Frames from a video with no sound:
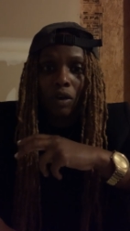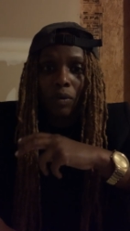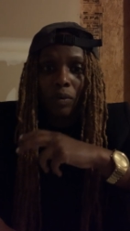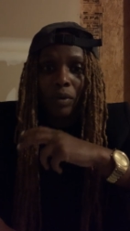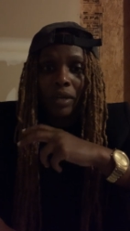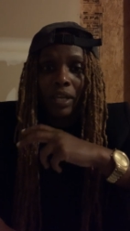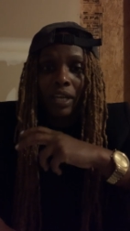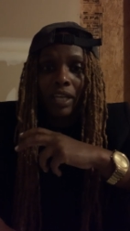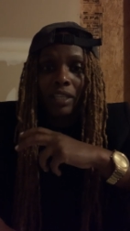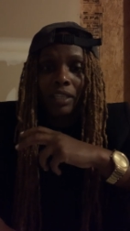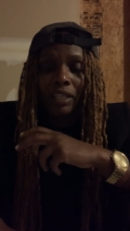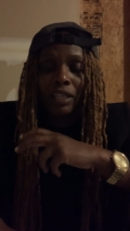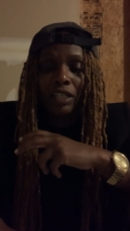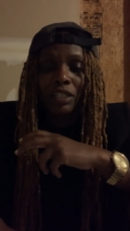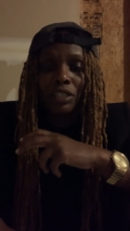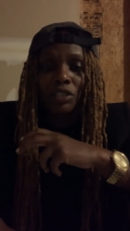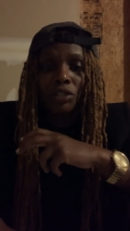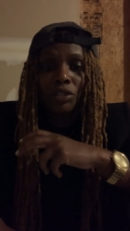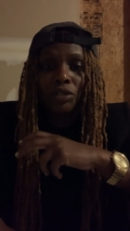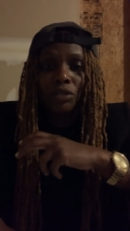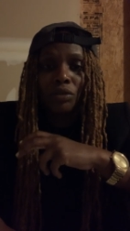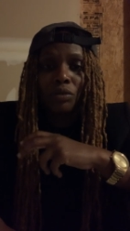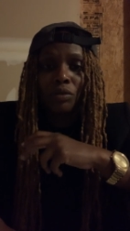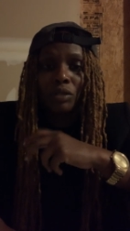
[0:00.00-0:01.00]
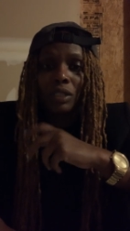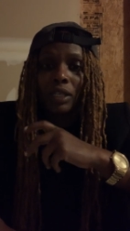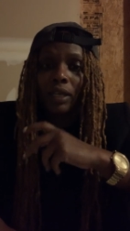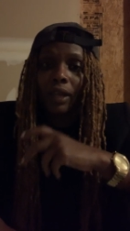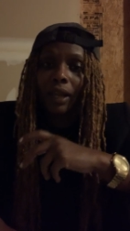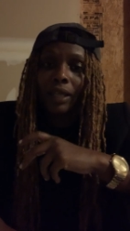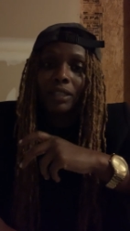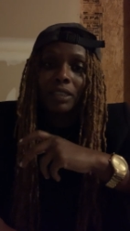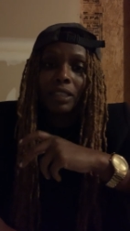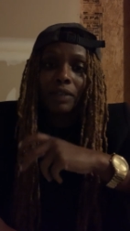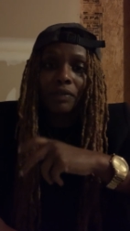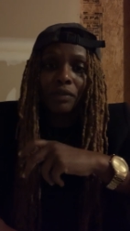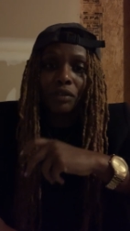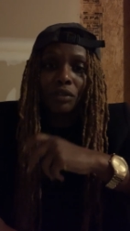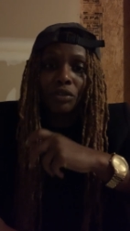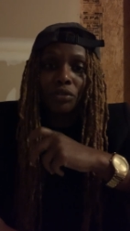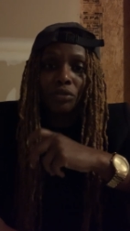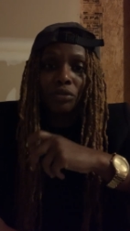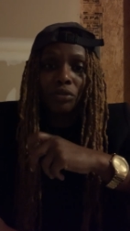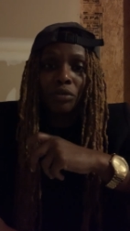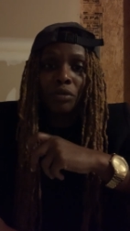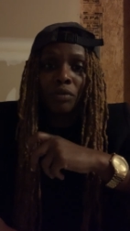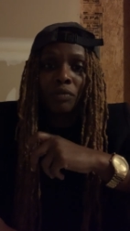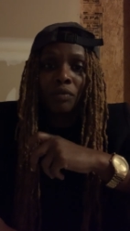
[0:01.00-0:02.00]
We in this to tell ourselves the
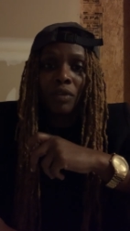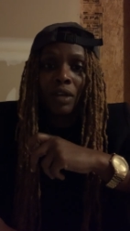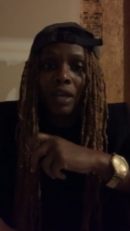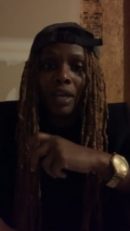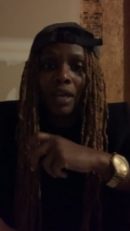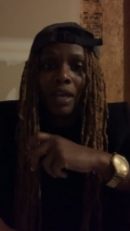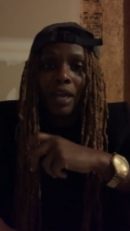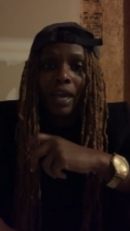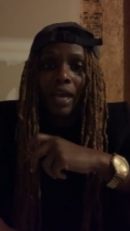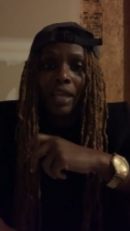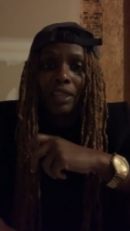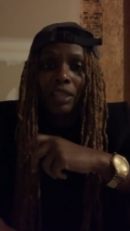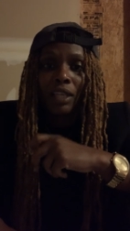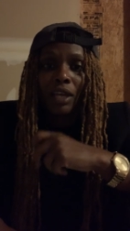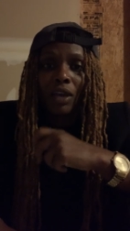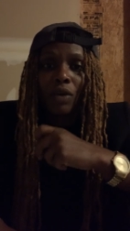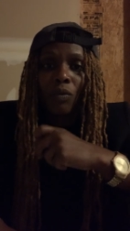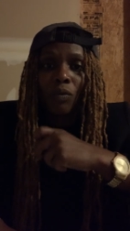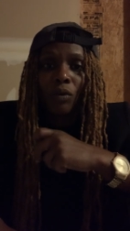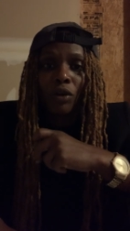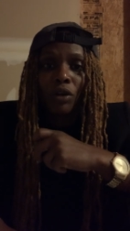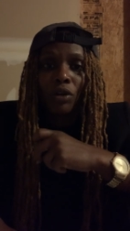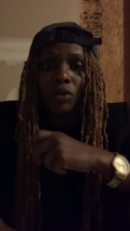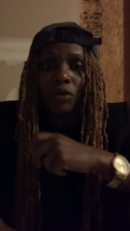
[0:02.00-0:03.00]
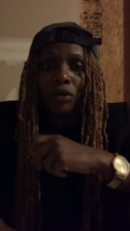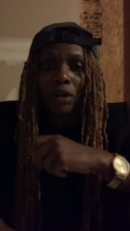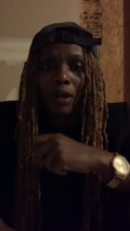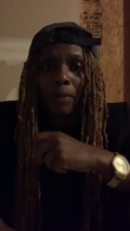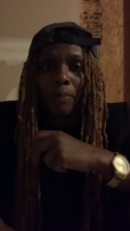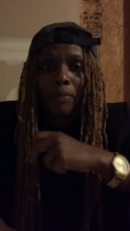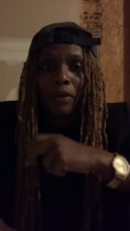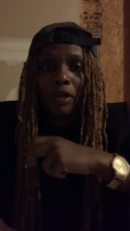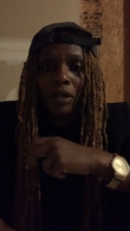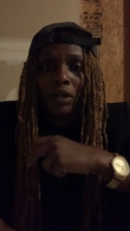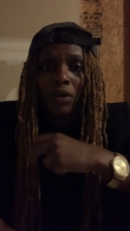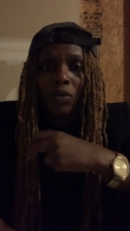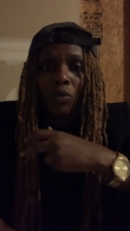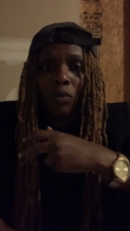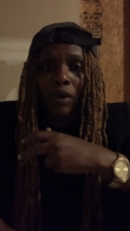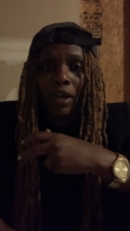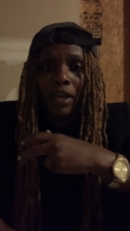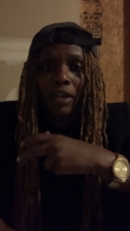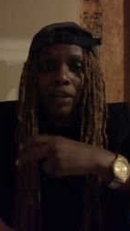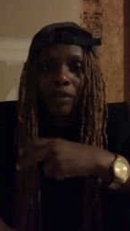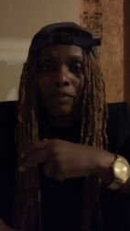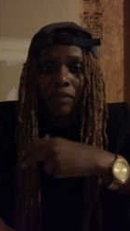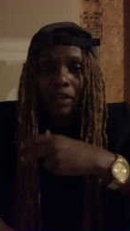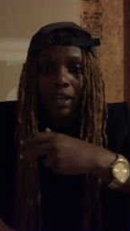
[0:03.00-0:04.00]
truth and then work on a better
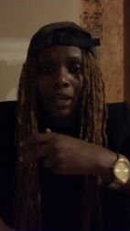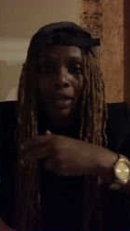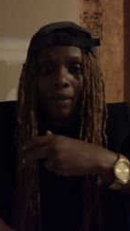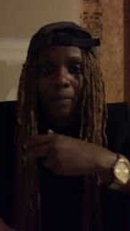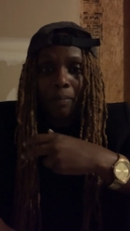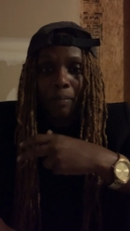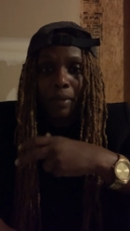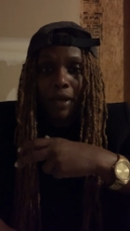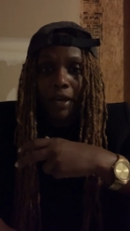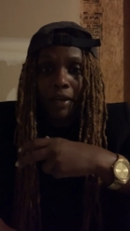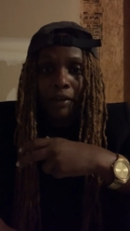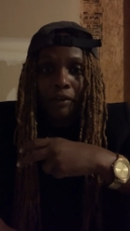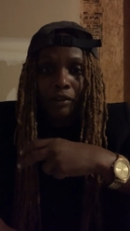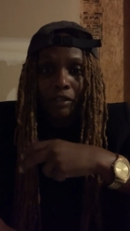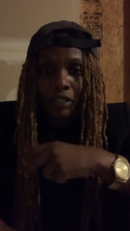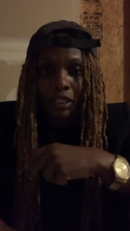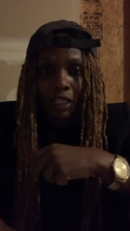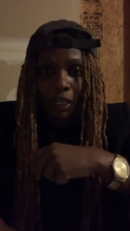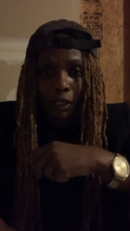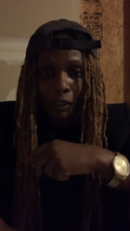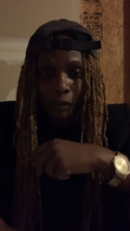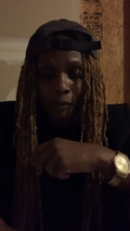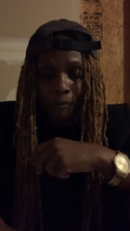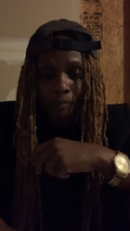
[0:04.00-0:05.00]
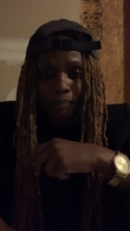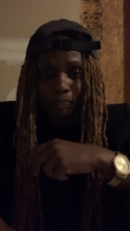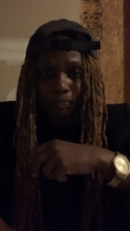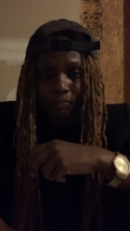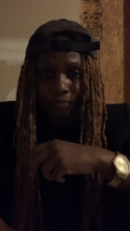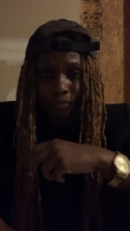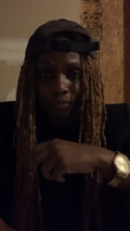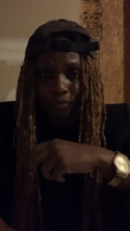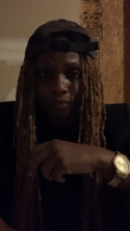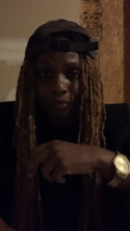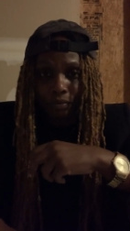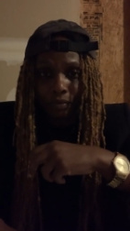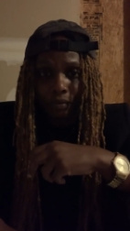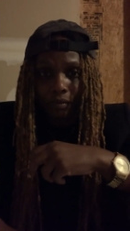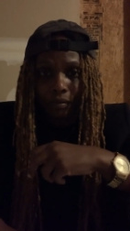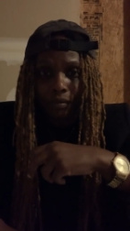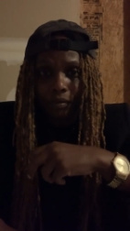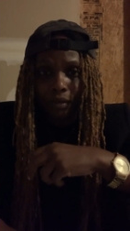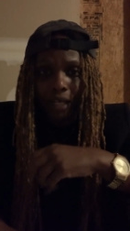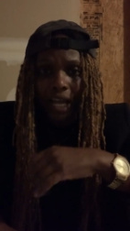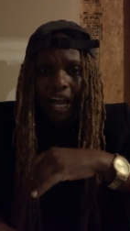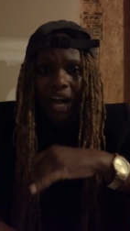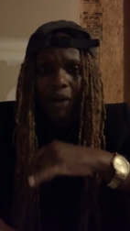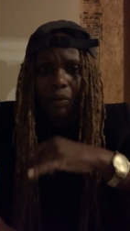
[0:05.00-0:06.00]
way of getting better. So
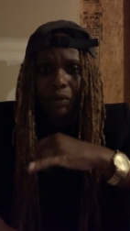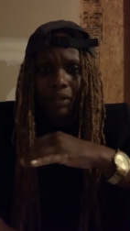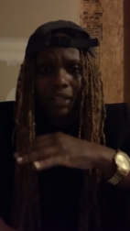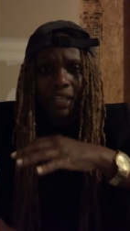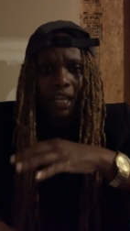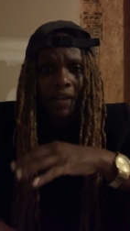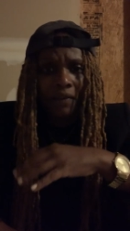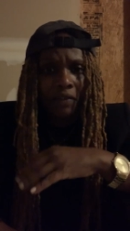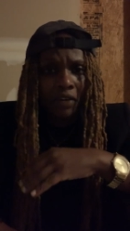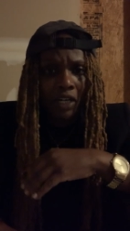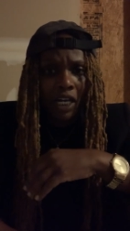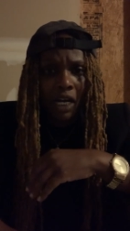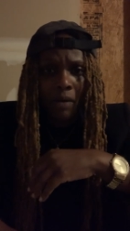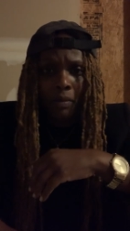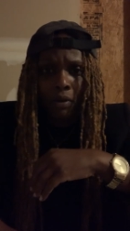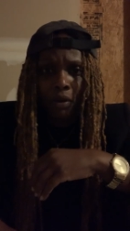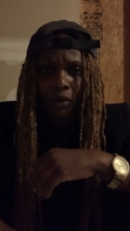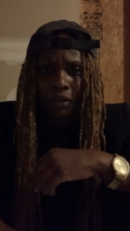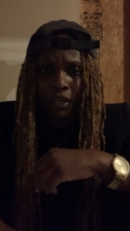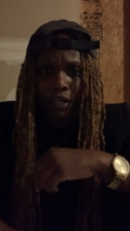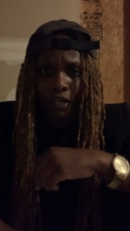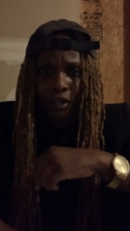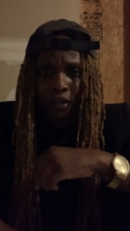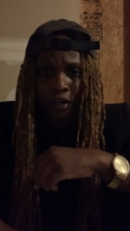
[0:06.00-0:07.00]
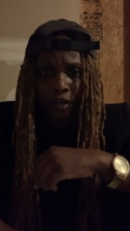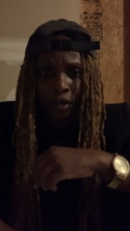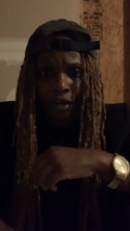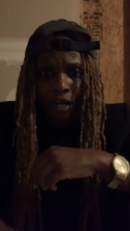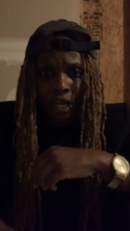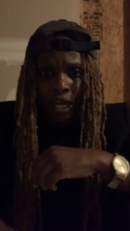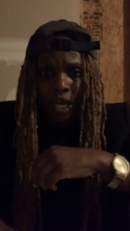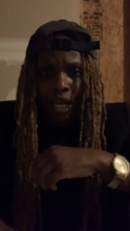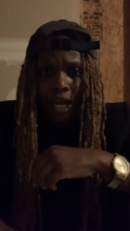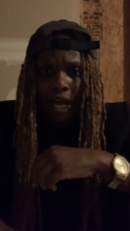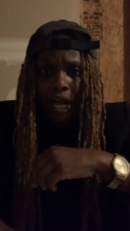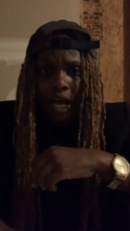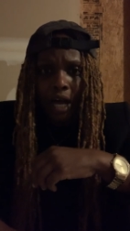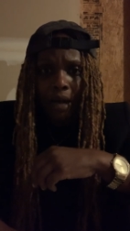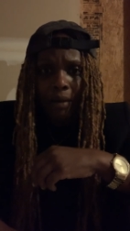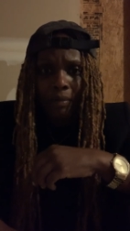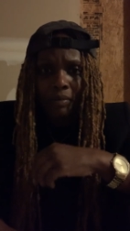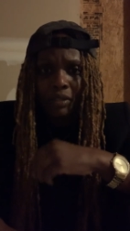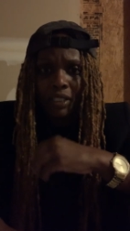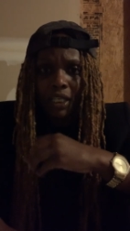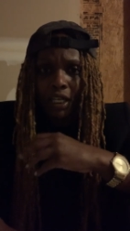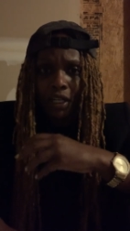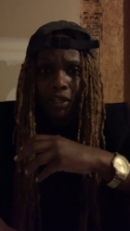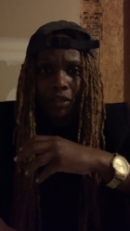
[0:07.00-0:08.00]
I would never come on here
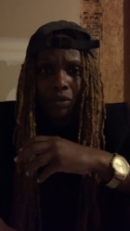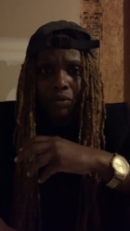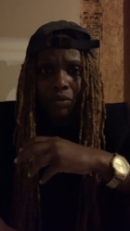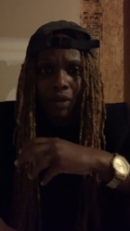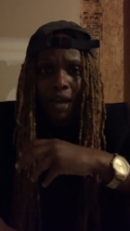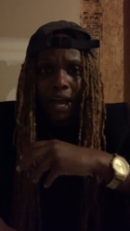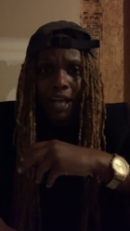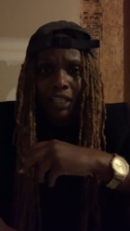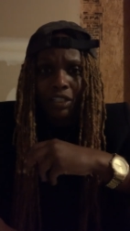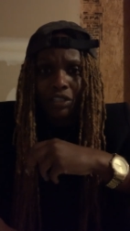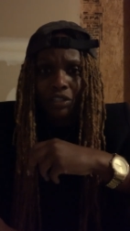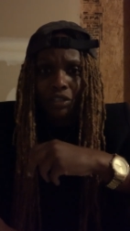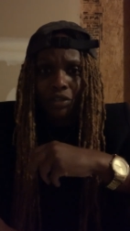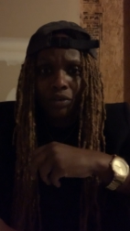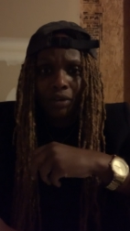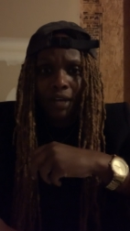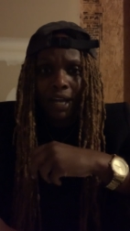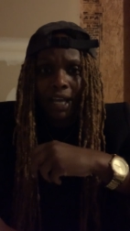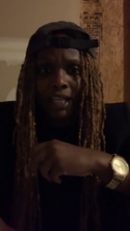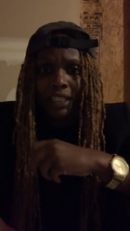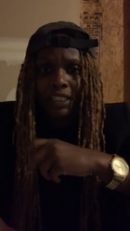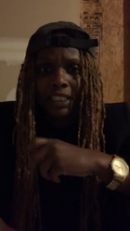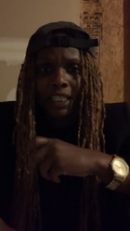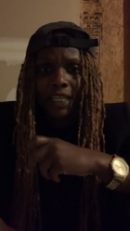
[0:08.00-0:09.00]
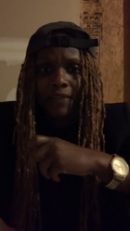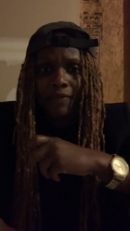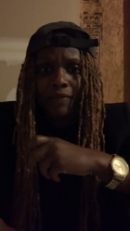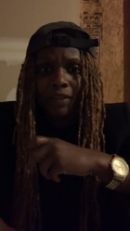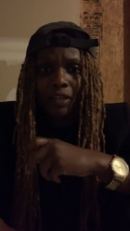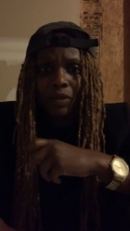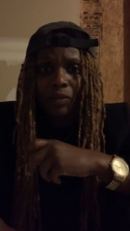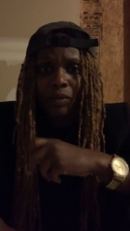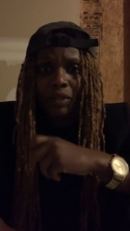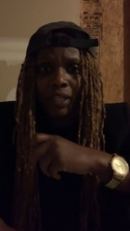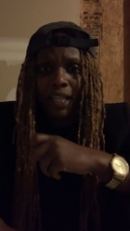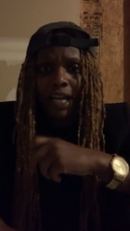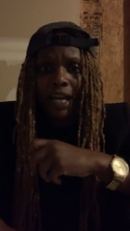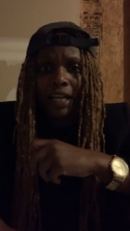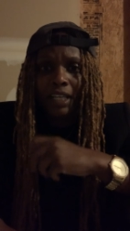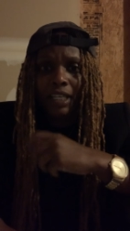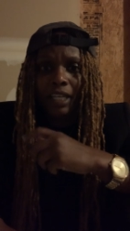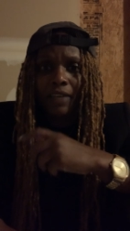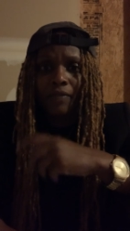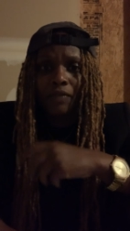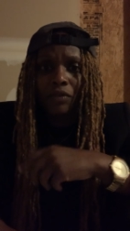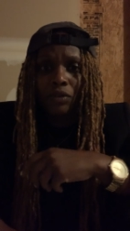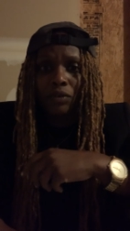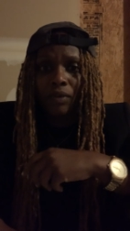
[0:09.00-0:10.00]
telling you guys to do an activity without
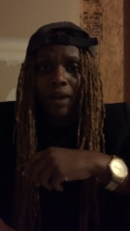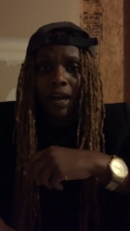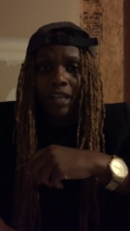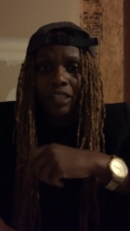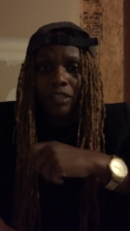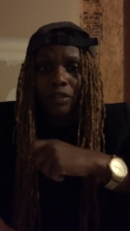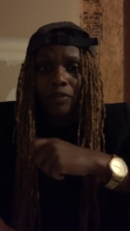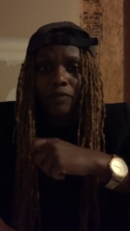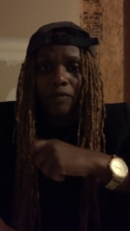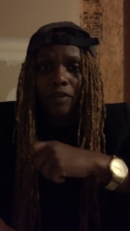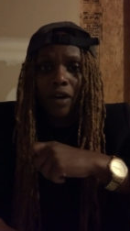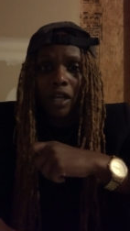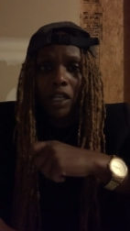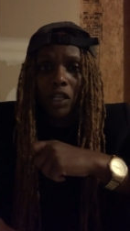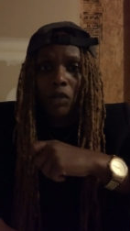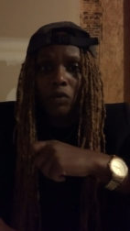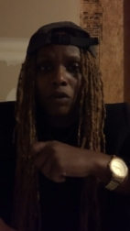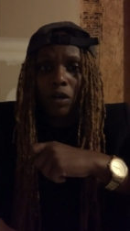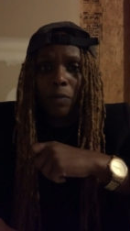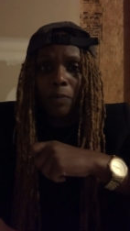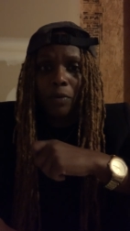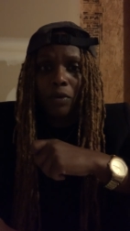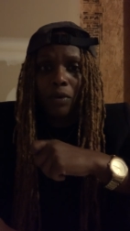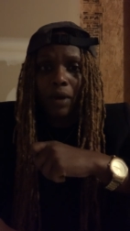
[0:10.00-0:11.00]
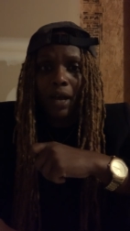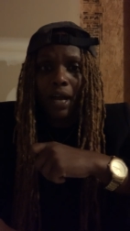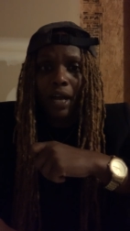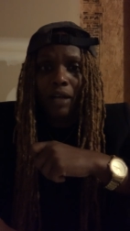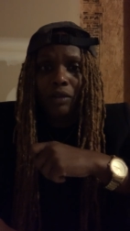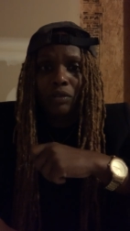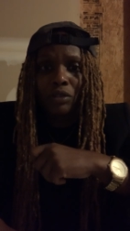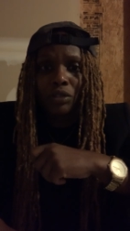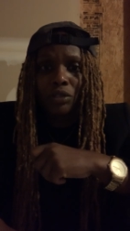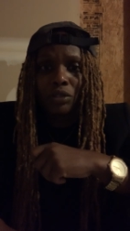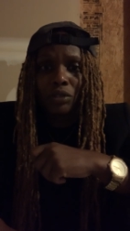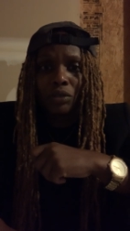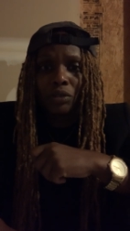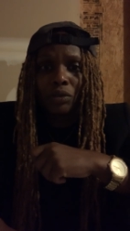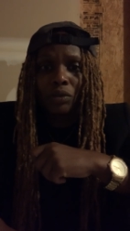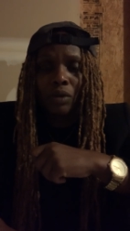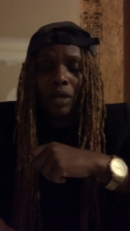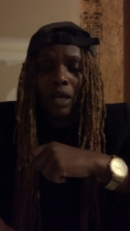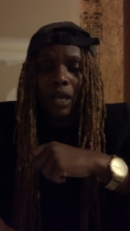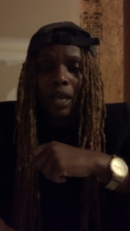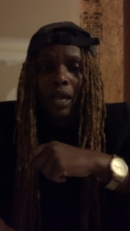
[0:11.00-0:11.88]
giving you guys a follow-up on how to